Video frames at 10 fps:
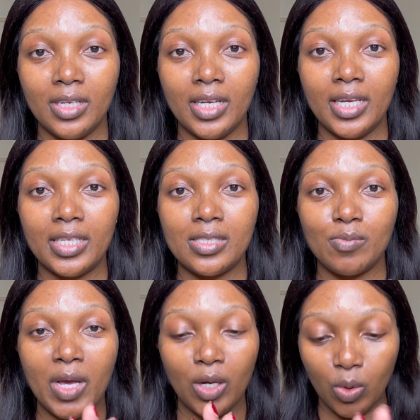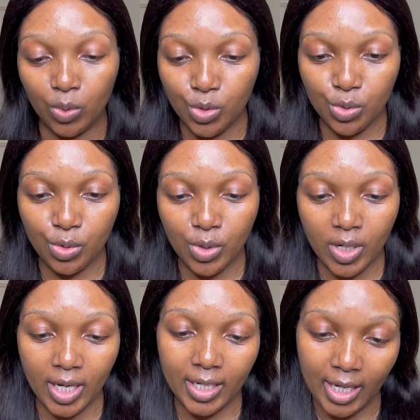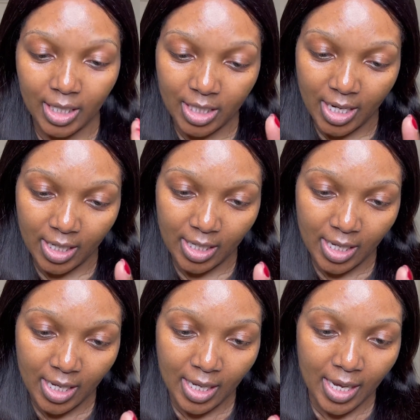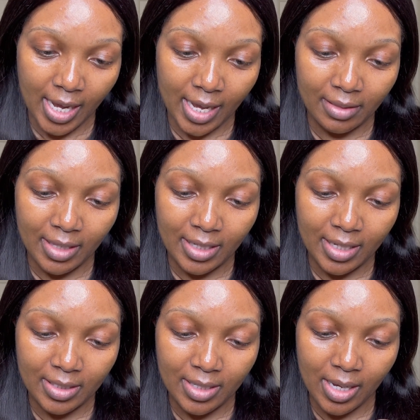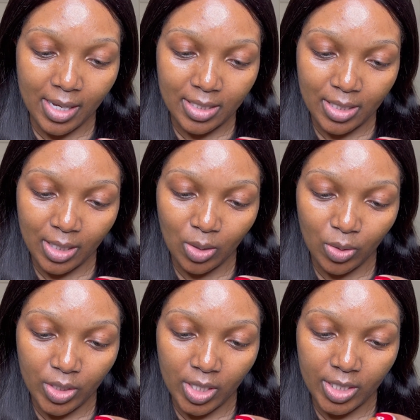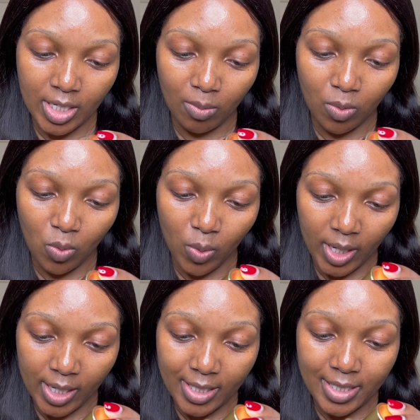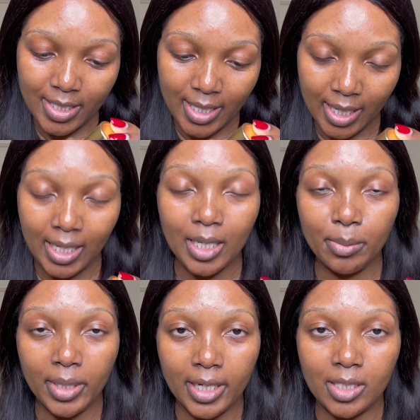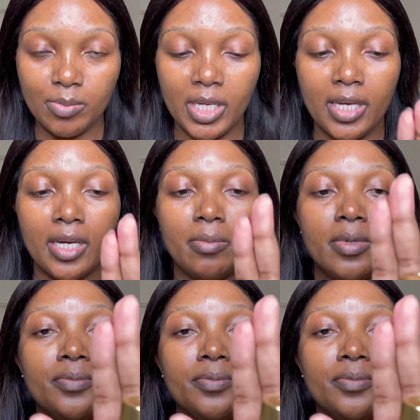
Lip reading: It's my go-to at any day, and that is the Estée Lauder Double Wear Stay in Place makeup.